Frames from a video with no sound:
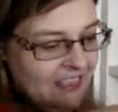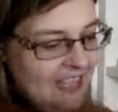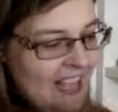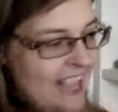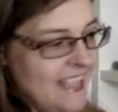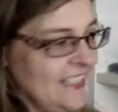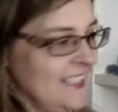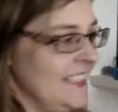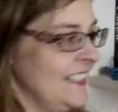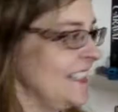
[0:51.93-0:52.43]

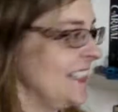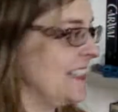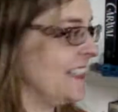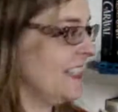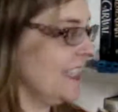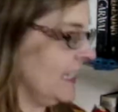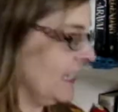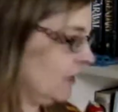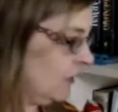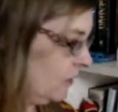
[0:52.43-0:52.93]
Let's
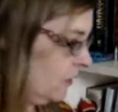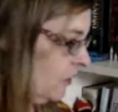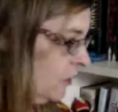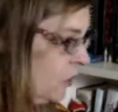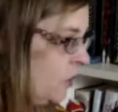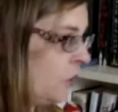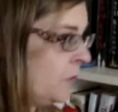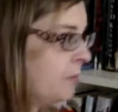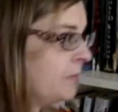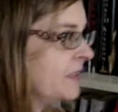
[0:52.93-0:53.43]
see.
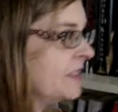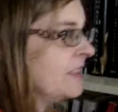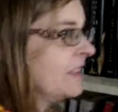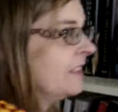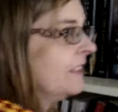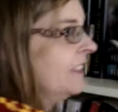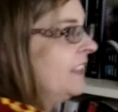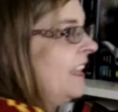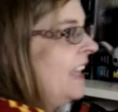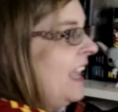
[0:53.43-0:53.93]
Oops!
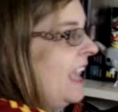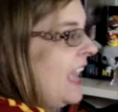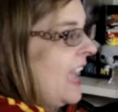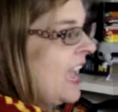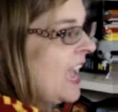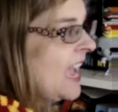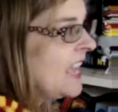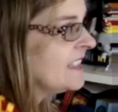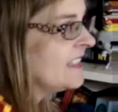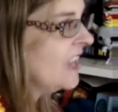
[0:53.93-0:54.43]

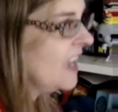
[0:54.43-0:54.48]
As